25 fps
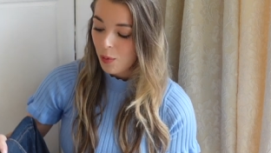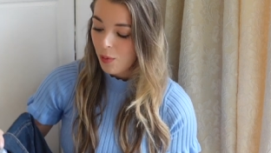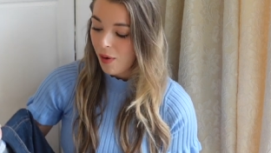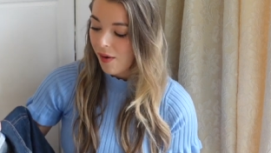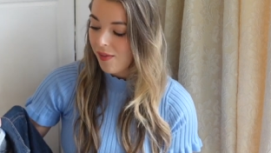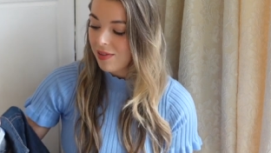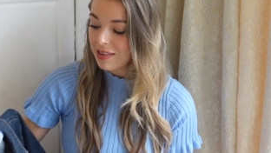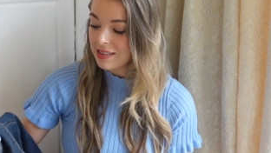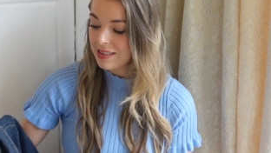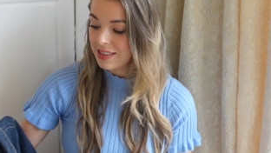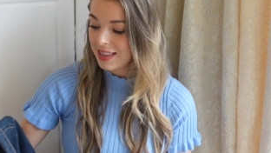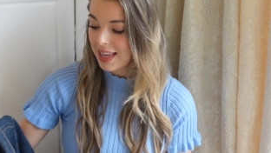
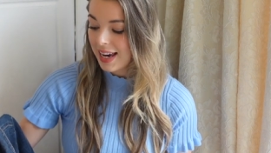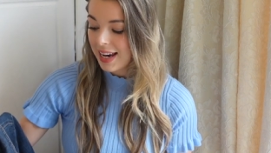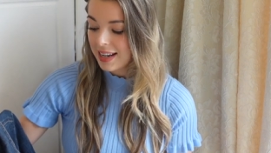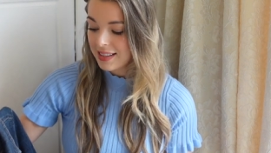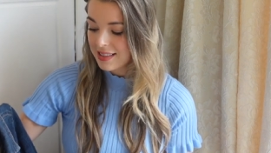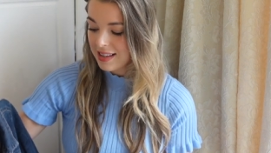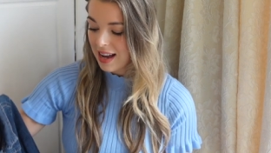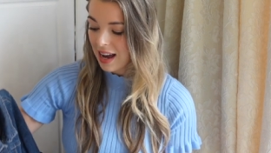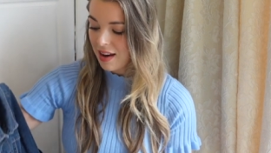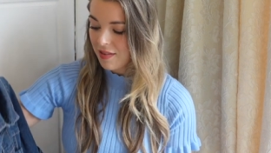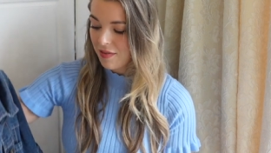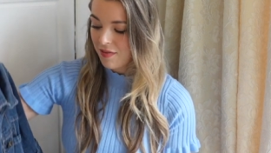whereas
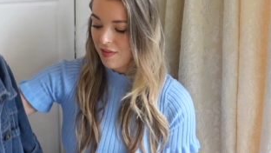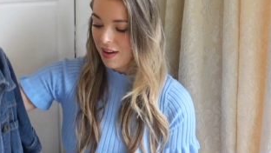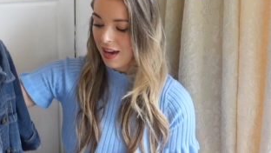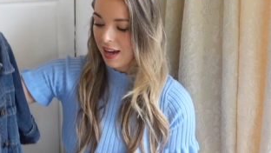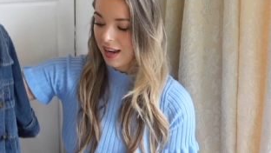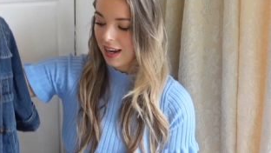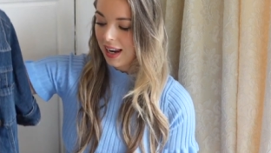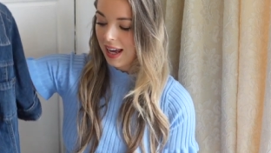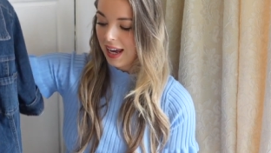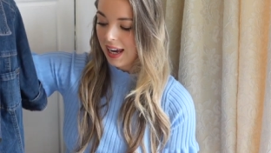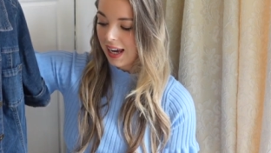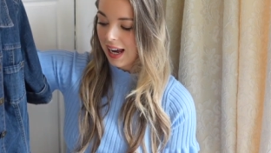this I
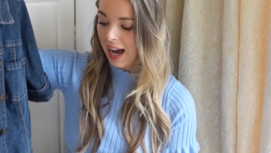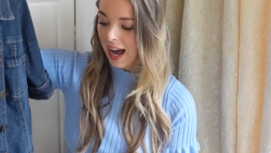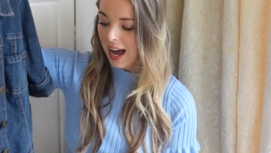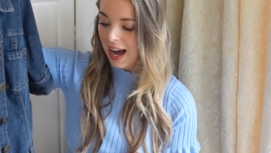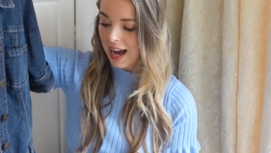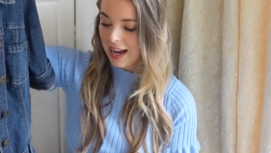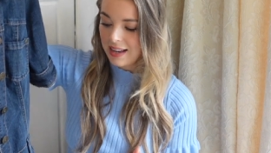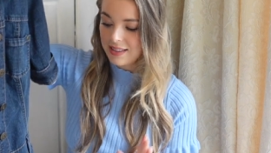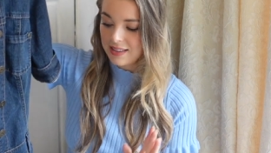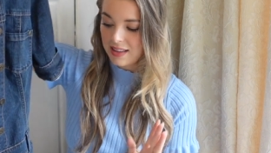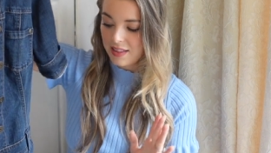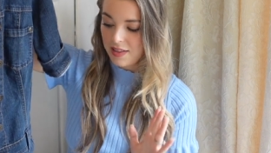feel like
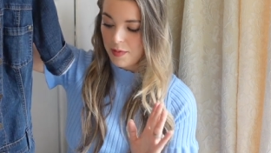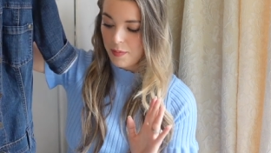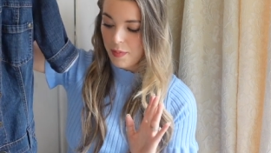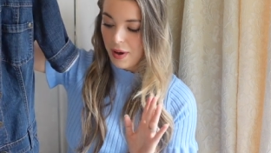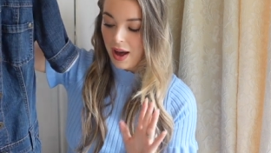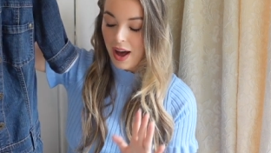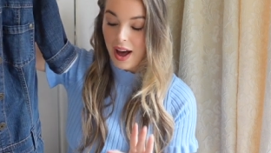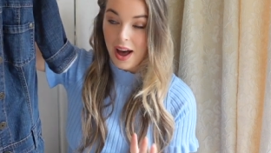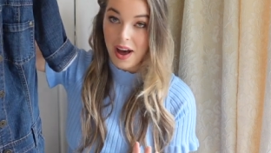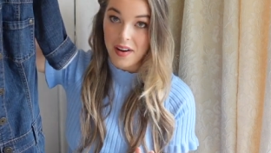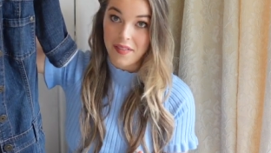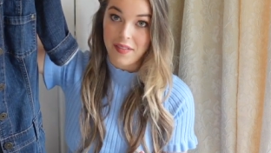has the
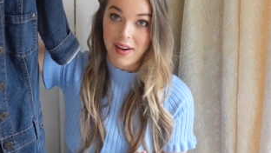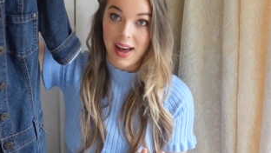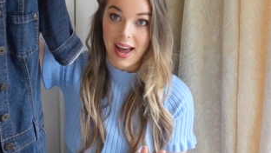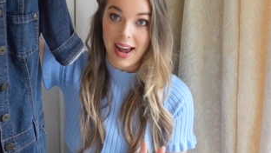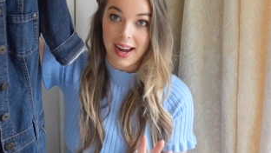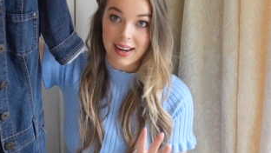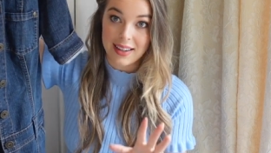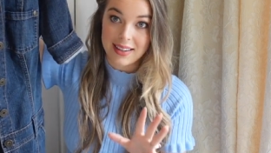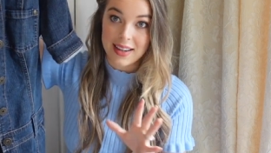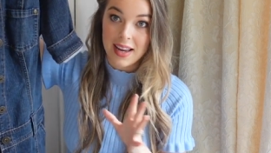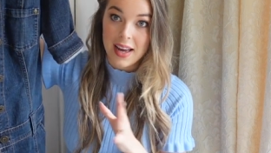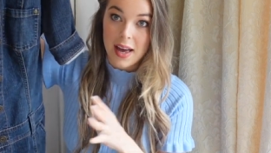
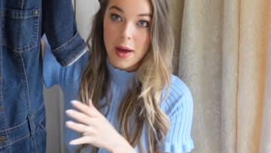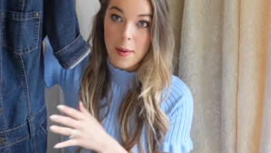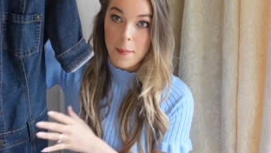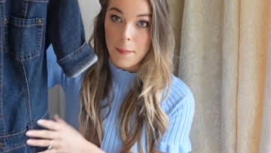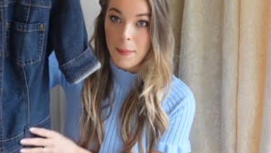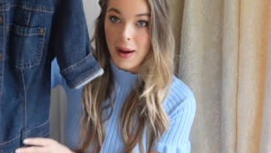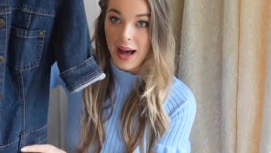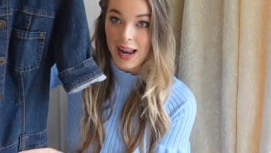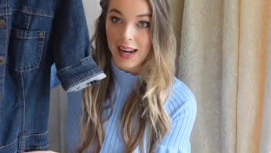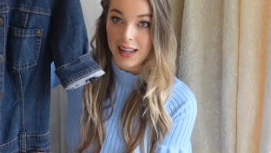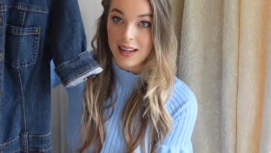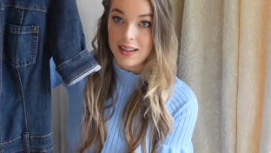perfect
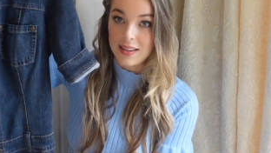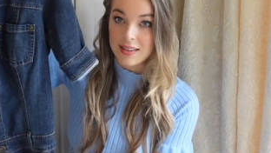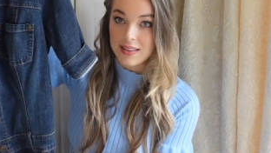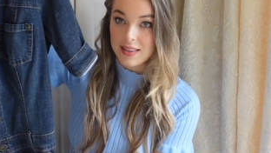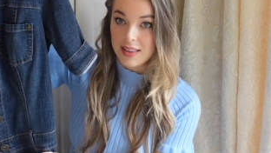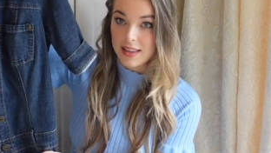balance.